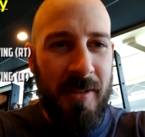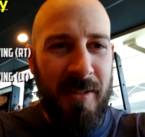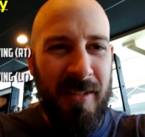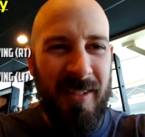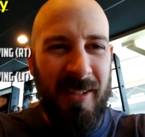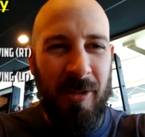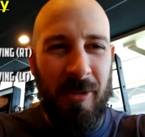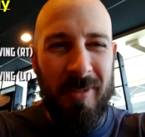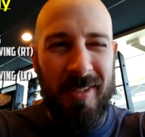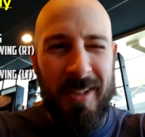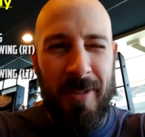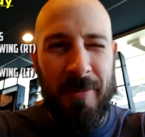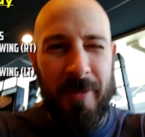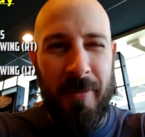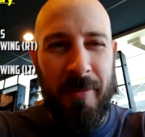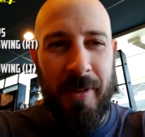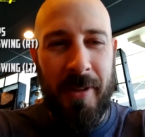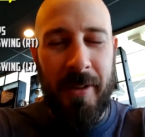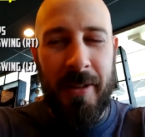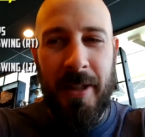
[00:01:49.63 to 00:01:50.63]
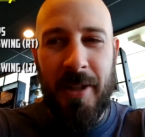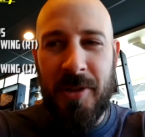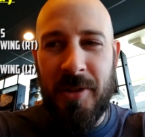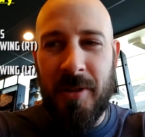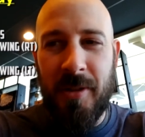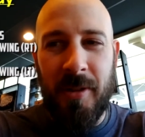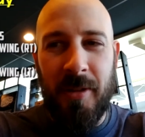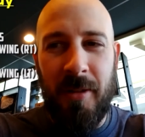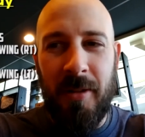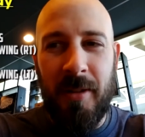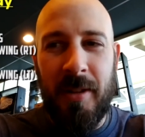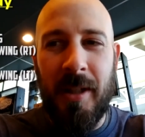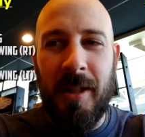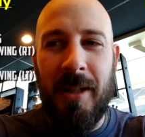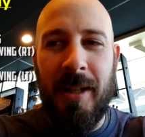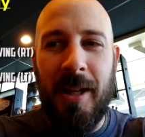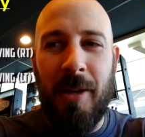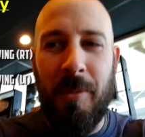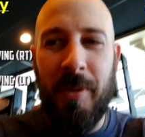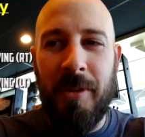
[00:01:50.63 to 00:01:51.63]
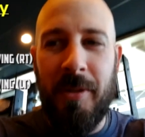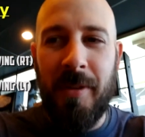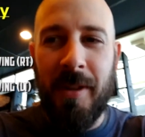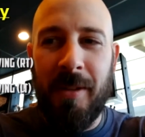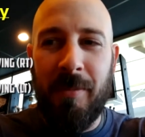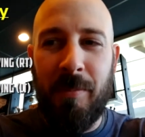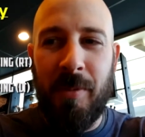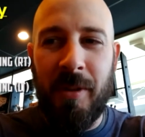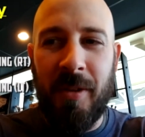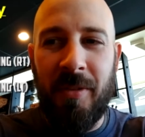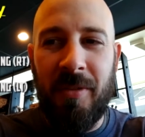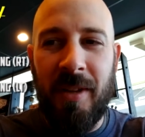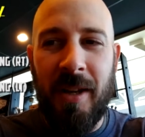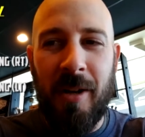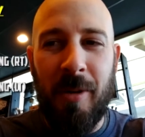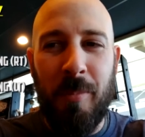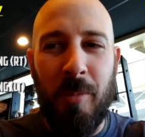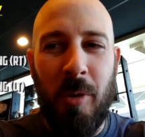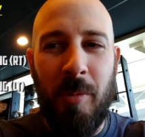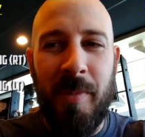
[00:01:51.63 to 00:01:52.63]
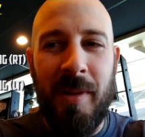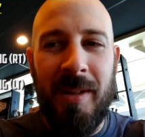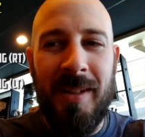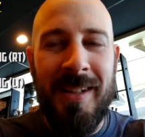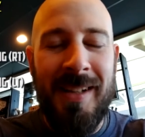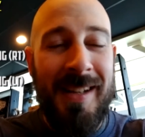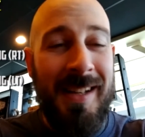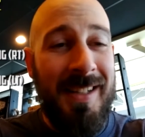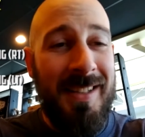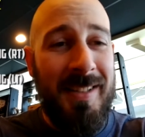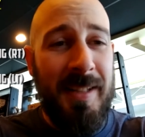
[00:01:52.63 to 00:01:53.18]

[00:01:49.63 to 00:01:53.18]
A little different variation on kind of how we do that pretty standard movement.